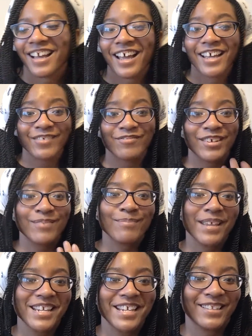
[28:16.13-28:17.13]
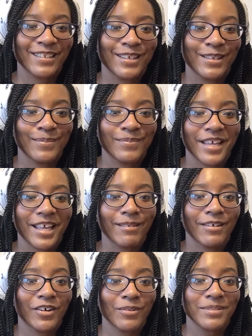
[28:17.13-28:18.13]
I have fun making them. And
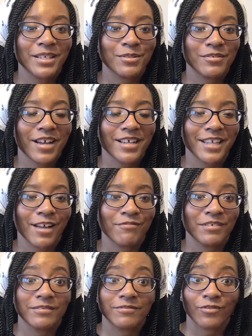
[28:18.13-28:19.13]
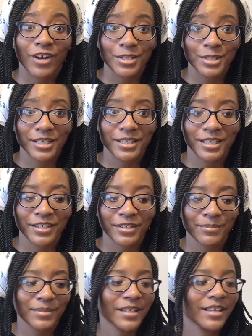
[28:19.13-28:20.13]
I hope that you guys have fun watching
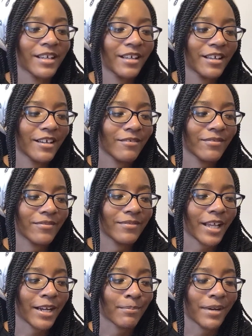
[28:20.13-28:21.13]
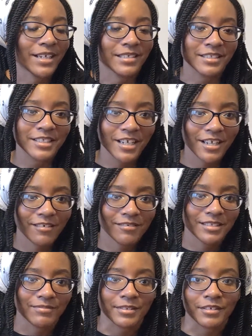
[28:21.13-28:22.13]
them, like, by
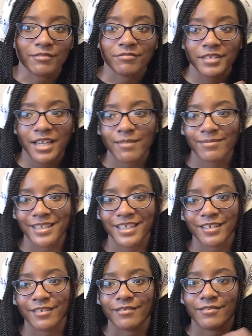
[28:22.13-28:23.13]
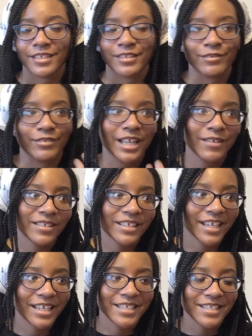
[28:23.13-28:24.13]
yourselves, or with your family, or, you know, whatever the
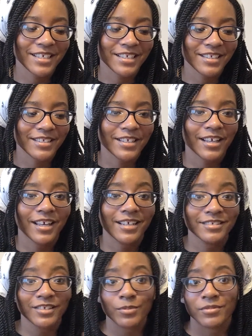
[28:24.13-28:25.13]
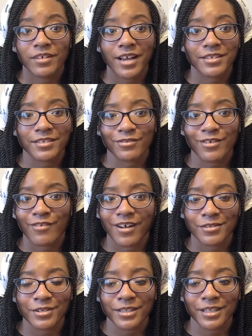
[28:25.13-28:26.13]
case is. I just hope you guys enjoy
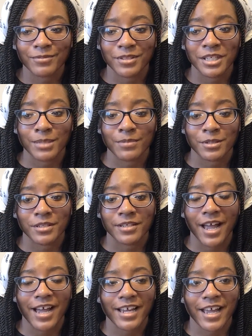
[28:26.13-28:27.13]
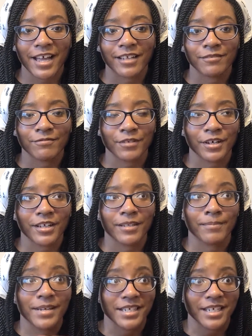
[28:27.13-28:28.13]
watching them just as much as I had
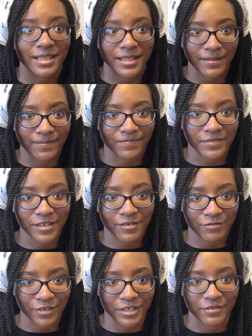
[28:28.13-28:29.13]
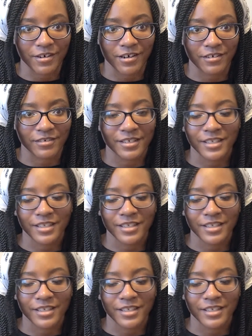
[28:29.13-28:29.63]
fun making them for you all.